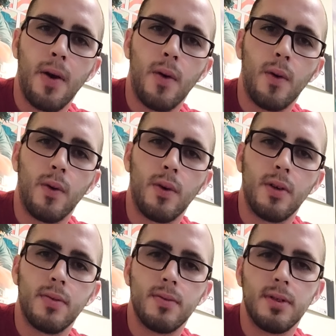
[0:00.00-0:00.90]

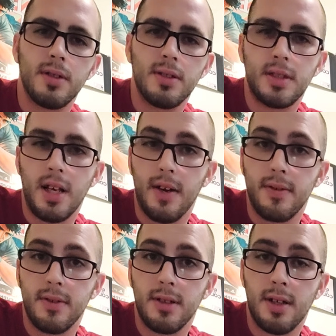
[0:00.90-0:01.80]
or at least half
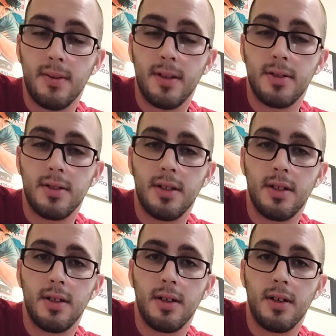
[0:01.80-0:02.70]
the time, I'd
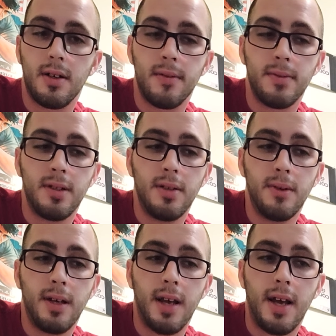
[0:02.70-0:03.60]
say,
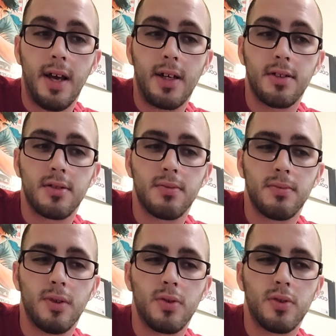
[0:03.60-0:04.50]
eBay has
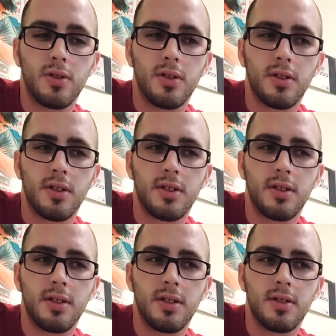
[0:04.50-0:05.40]
most of your
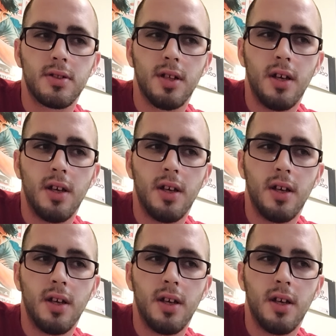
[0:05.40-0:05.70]
listings,